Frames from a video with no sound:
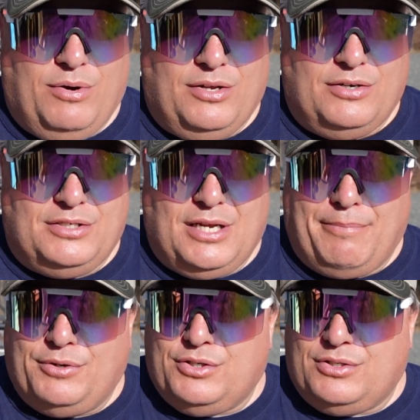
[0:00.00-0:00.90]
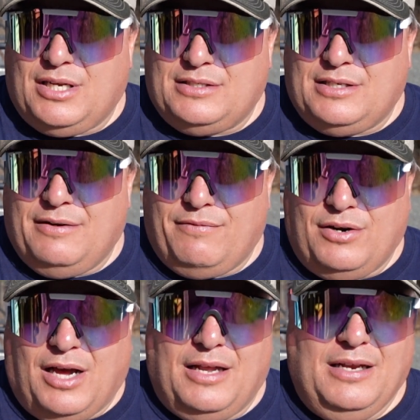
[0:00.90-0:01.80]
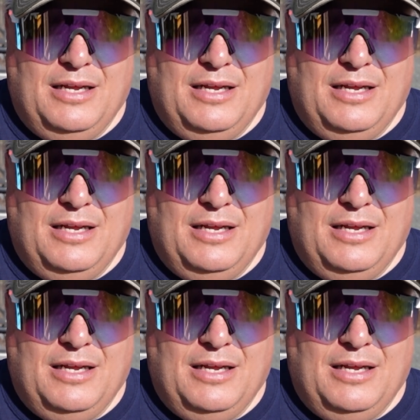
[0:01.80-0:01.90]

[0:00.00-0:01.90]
whether it's temperature sensitive or not.